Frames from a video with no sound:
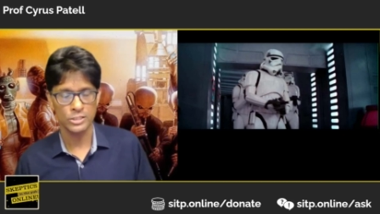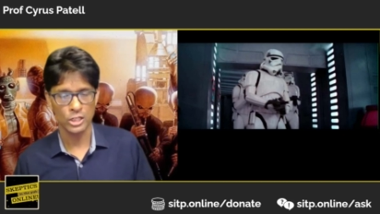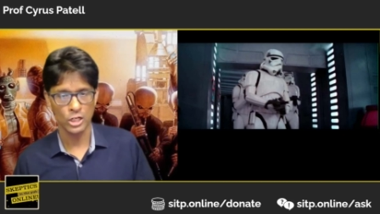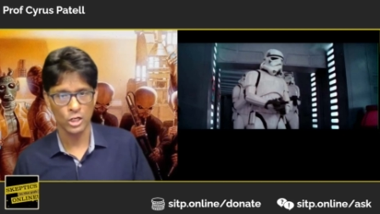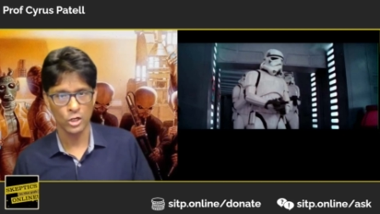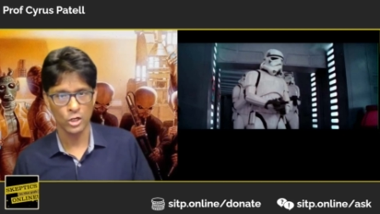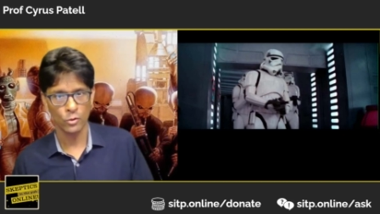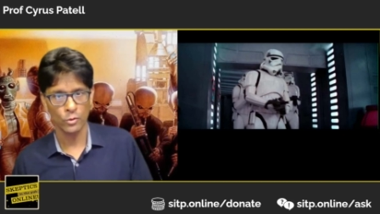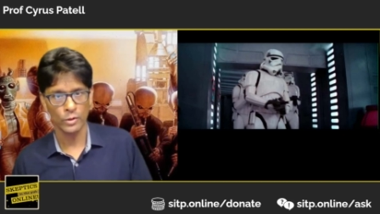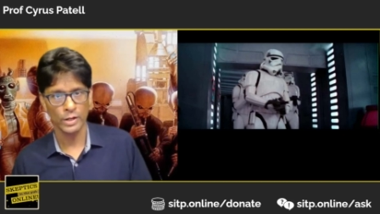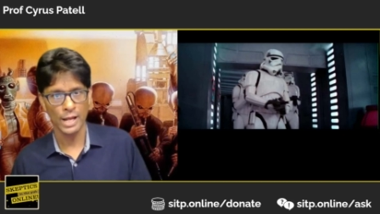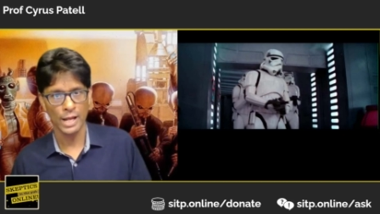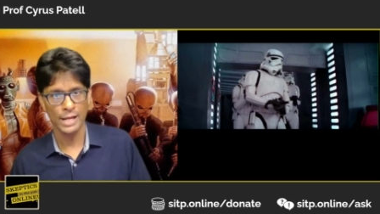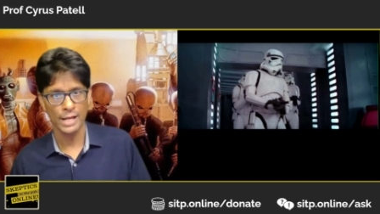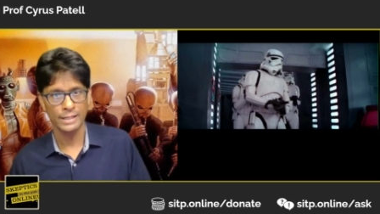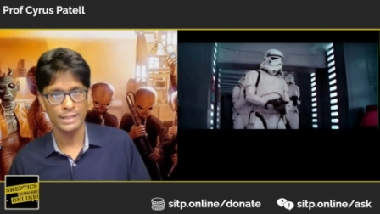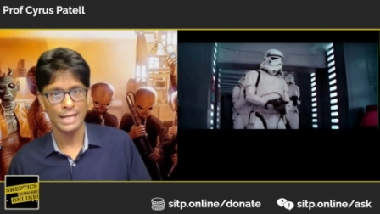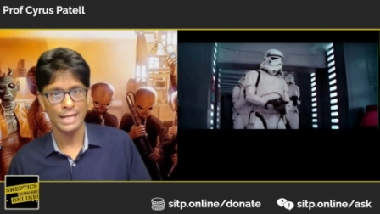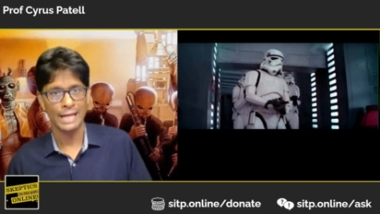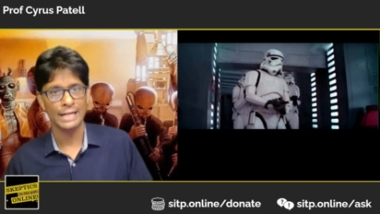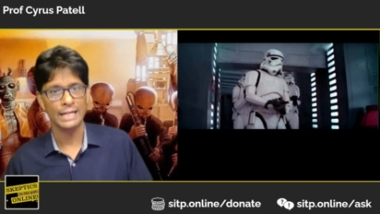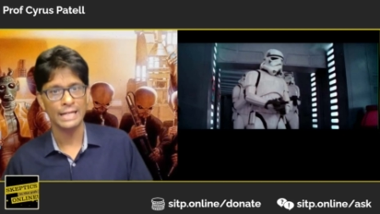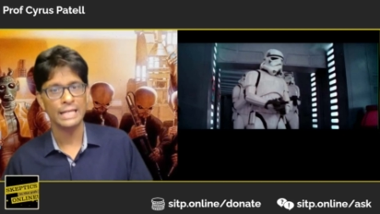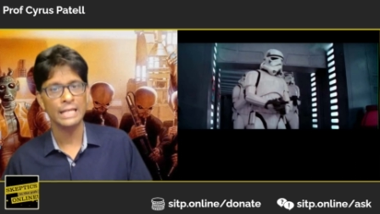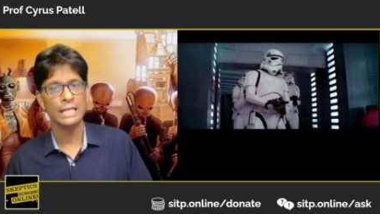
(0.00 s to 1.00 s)
create
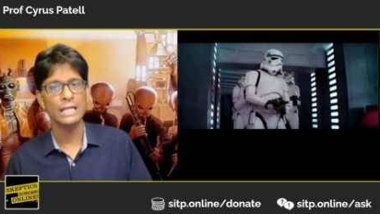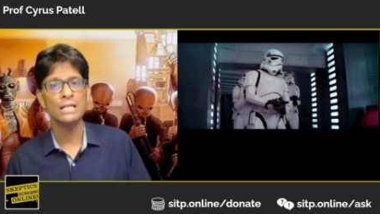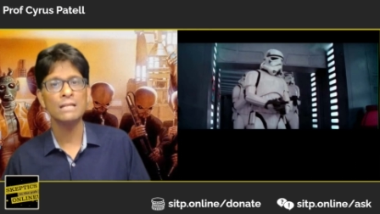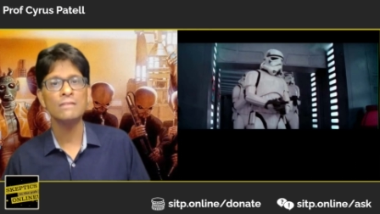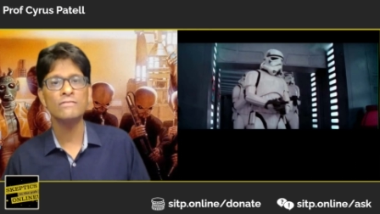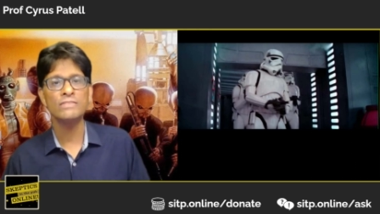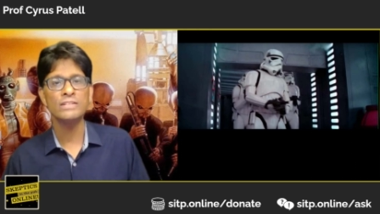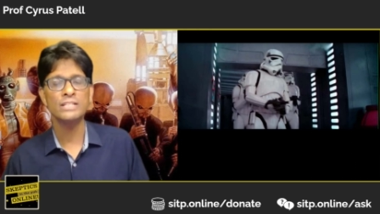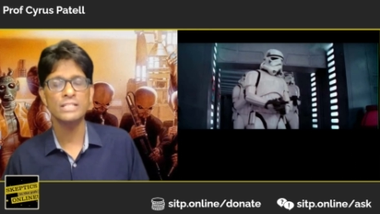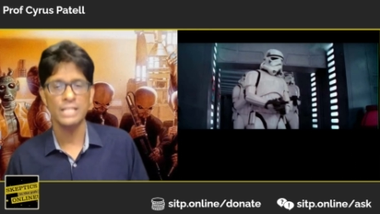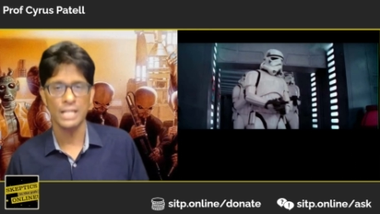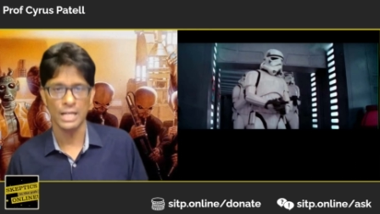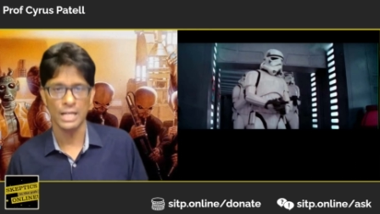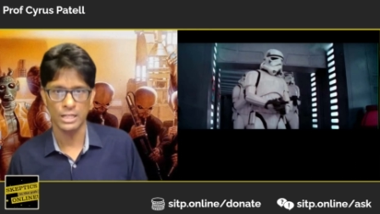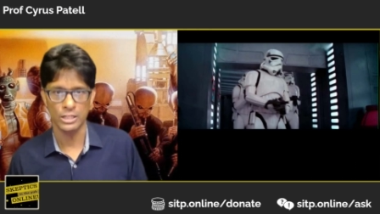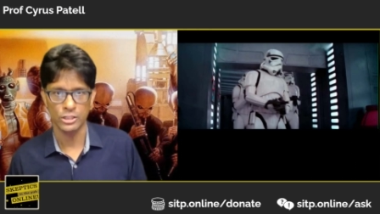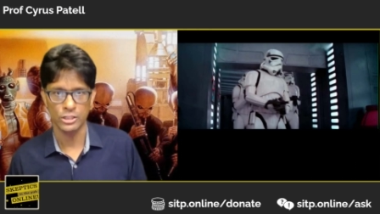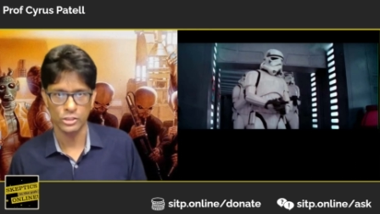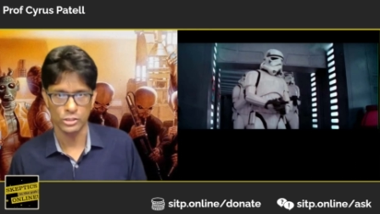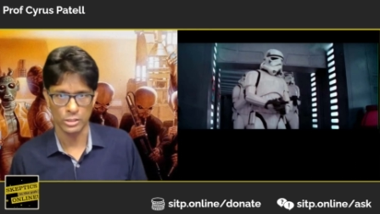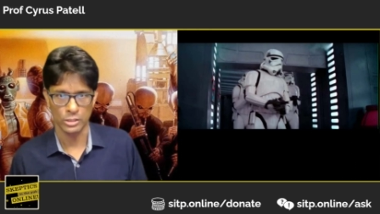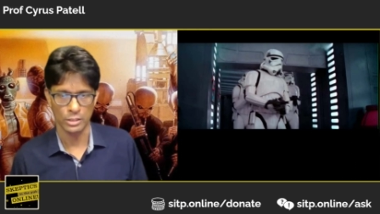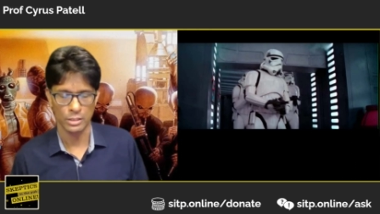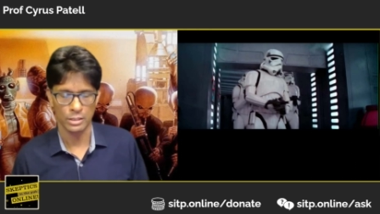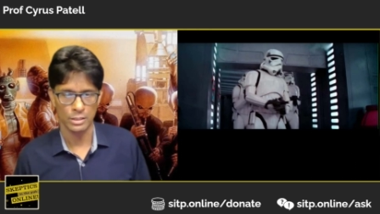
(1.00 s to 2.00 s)
an
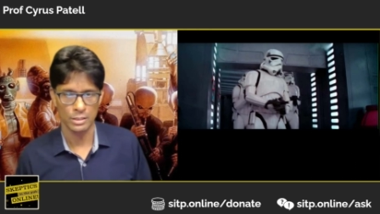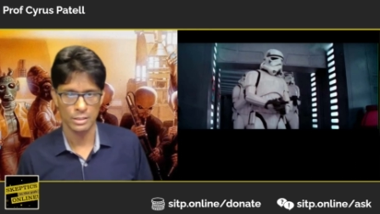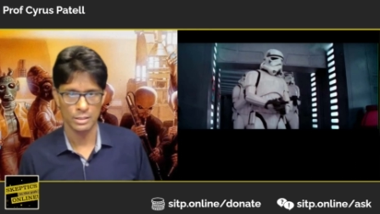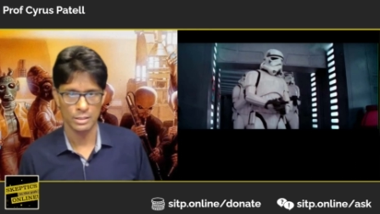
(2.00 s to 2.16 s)
invitation